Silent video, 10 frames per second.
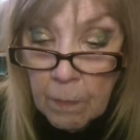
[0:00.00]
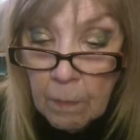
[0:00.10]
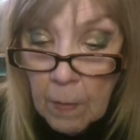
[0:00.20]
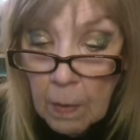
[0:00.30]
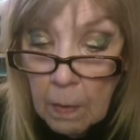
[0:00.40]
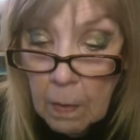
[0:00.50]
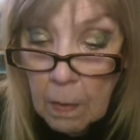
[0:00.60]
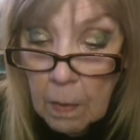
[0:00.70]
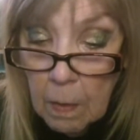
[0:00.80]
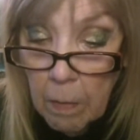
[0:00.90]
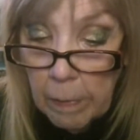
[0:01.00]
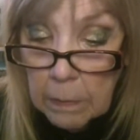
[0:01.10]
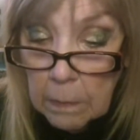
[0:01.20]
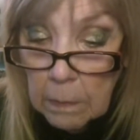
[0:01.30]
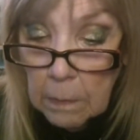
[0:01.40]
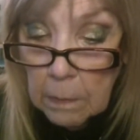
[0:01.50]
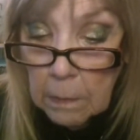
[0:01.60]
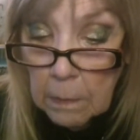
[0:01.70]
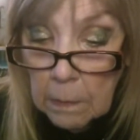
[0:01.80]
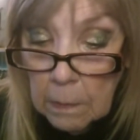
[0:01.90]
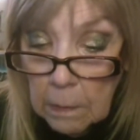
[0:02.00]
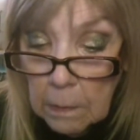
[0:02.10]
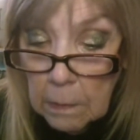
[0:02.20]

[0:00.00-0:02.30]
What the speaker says: (no one is talking)